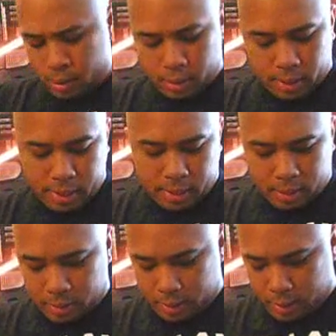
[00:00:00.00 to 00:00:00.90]
It
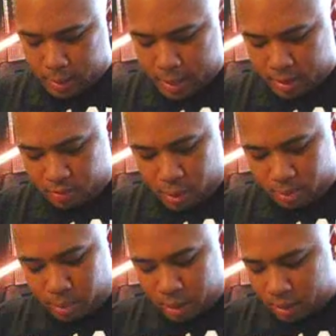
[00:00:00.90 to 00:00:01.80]
says the land of my
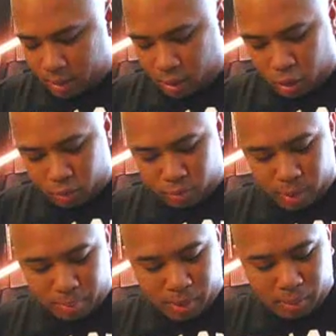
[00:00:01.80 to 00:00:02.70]
birth, the home of
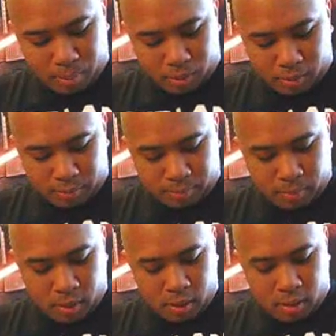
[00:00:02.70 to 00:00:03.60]
my people.
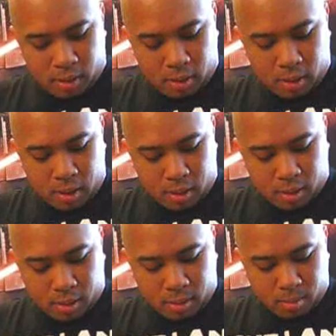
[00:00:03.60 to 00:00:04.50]

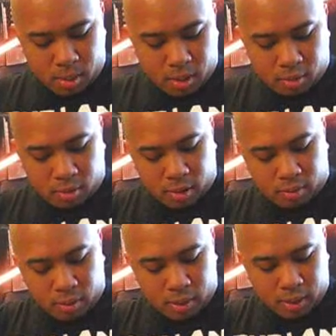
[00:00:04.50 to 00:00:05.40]
Um, it's, it's
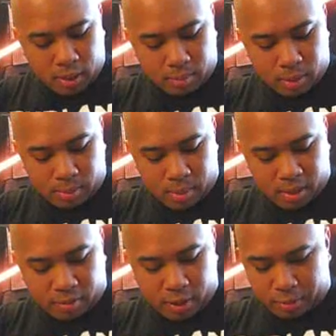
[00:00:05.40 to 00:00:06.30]
from this company,
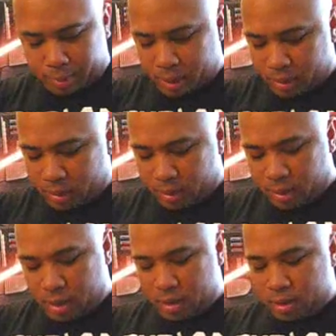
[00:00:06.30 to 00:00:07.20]
My Philippines.
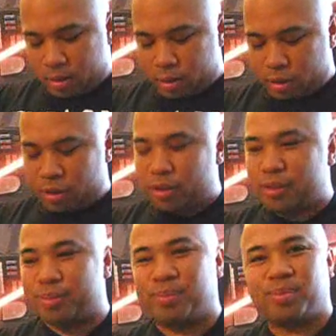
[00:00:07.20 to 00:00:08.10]

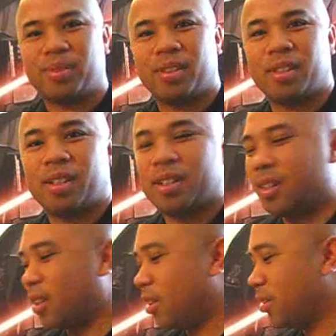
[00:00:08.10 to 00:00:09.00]
So there
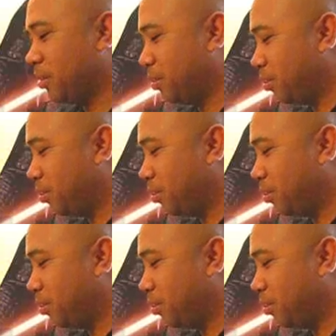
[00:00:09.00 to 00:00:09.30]
you go.